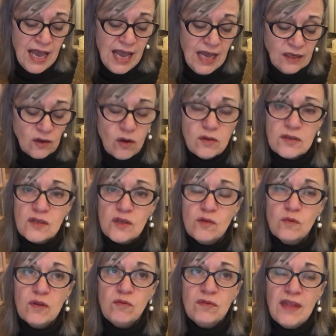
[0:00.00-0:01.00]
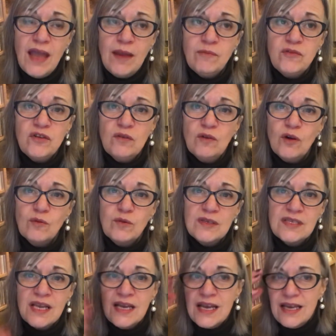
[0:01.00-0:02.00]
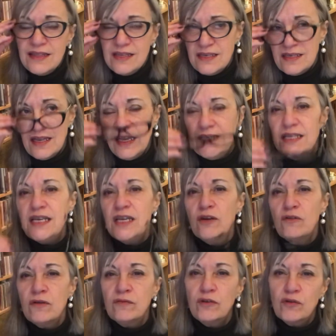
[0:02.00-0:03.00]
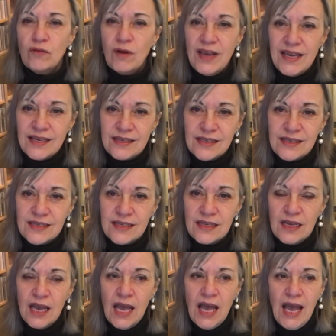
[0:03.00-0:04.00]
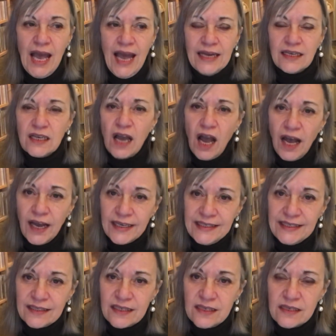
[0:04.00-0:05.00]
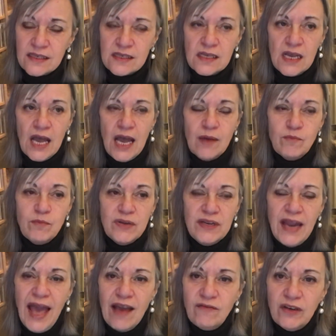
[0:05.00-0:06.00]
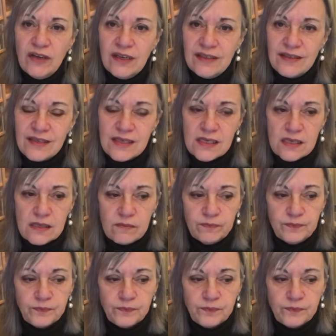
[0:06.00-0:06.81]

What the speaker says: And also with Neptune, always this idea of grace and kindness and benevolence